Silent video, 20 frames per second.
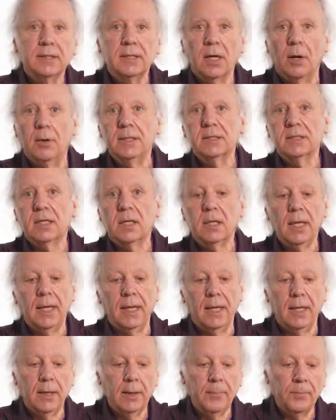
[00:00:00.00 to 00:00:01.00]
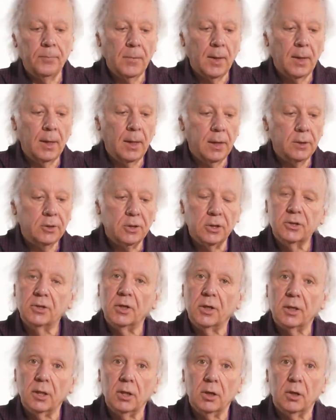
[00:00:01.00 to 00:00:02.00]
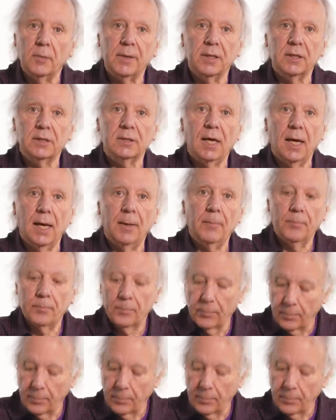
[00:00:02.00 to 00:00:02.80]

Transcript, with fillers: So it's clean, just took a little bit of time.